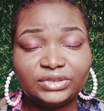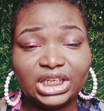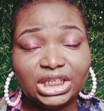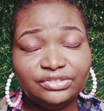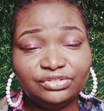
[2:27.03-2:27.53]

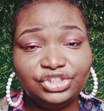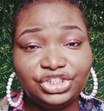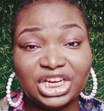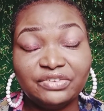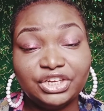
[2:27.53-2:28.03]
even
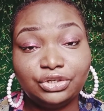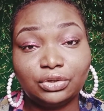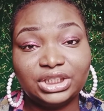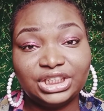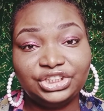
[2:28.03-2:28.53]
sharing your
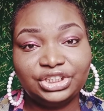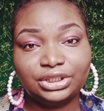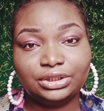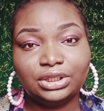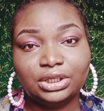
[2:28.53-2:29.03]

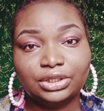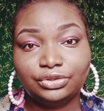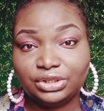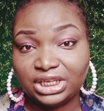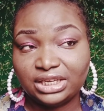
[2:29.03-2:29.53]
kitchen
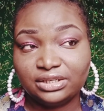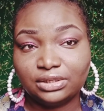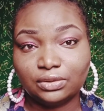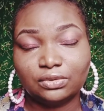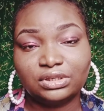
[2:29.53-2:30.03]

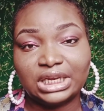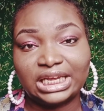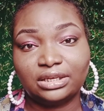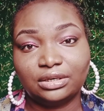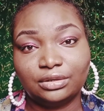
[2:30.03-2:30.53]
utensils
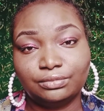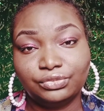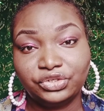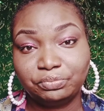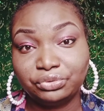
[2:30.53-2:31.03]
like
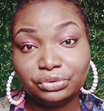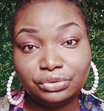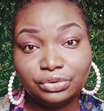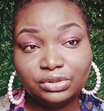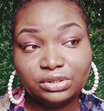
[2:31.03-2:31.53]

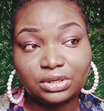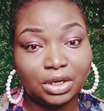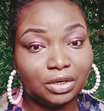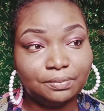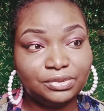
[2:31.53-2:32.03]
spoons,
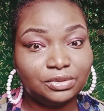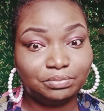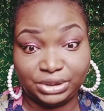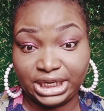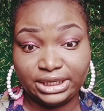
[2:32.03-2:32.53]
cups,
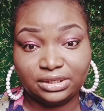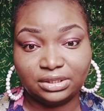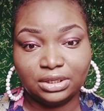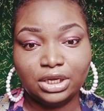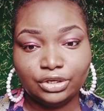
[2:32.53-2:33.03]
plates,
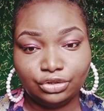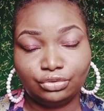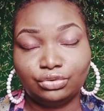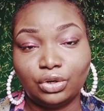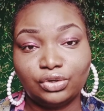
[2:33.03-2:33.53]
you
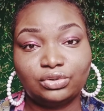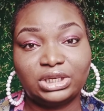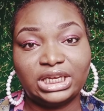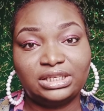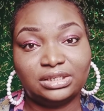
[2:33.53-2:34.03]
could also
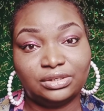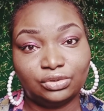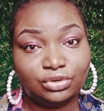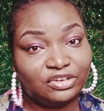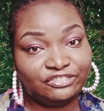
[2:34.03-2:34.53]
get it. So
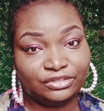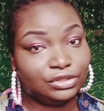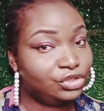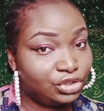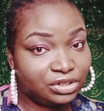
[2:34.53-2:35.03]
don't feel it's
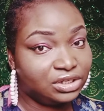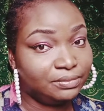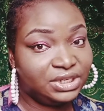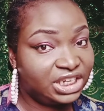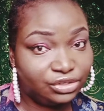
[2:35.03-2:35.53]
just
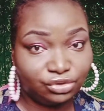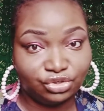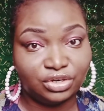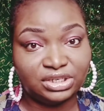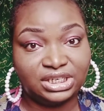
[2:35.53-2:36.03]
limited to
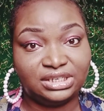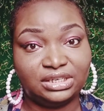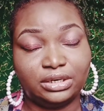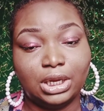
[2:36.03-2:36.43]
just kissing.